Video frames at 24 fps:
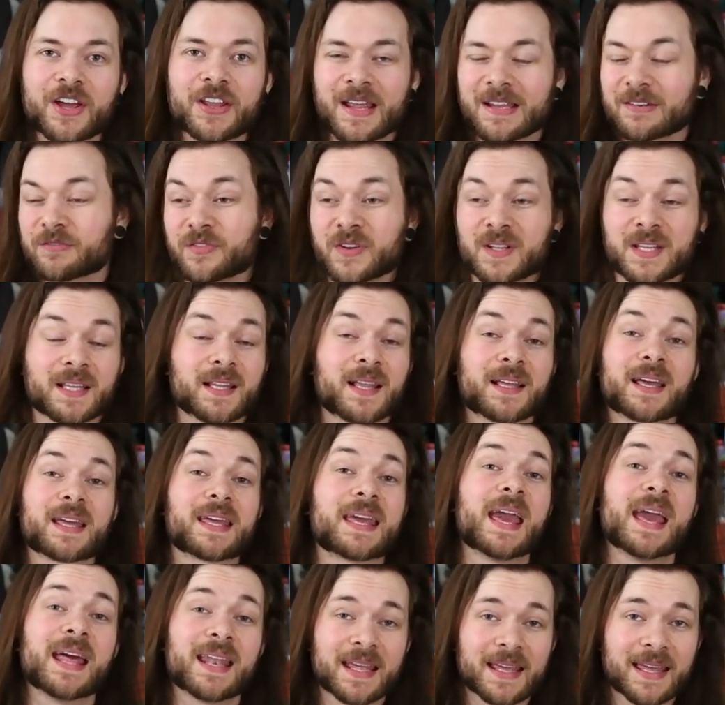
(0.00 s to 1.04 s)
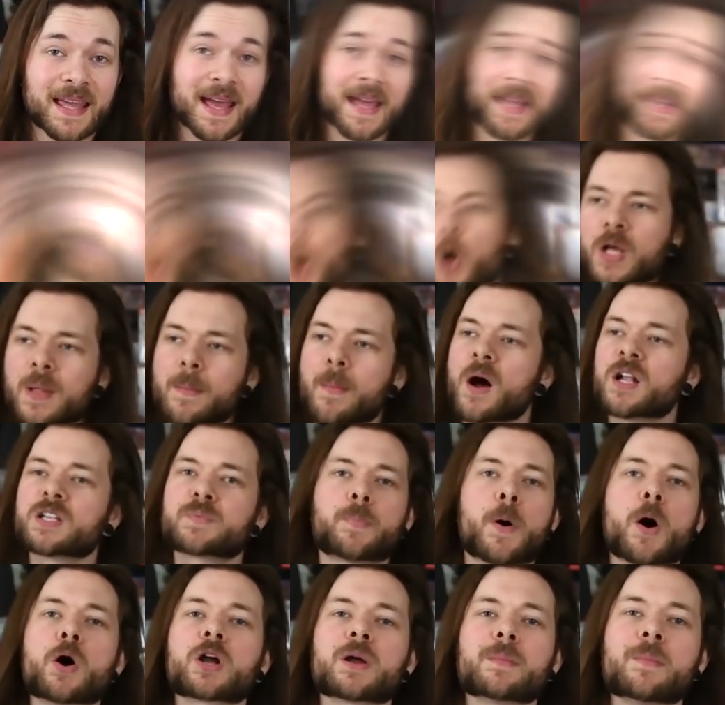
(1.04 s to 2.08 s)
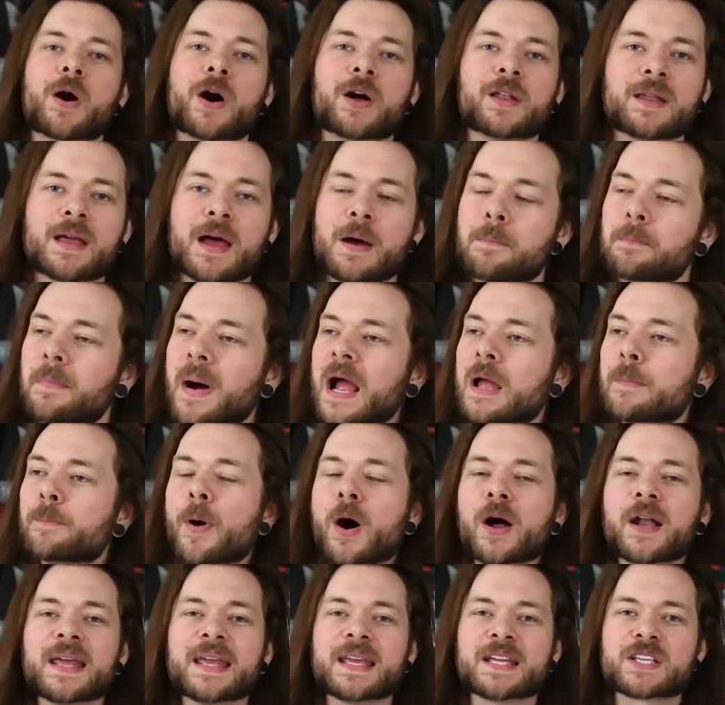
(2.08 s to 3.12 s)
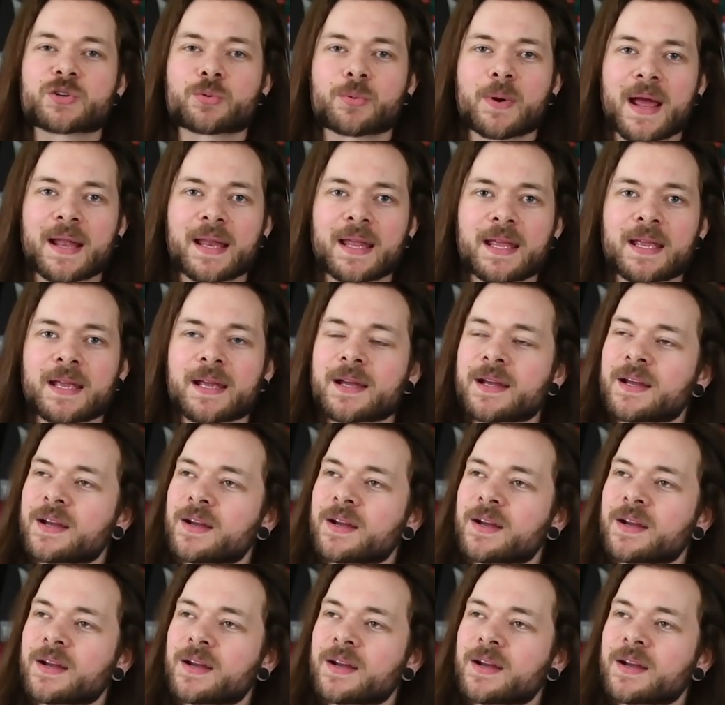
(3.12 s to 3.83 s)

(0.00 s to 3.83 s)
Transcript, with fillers: it, and feeling like a kid again. Pokemon's Pokemon, my buddy is ready.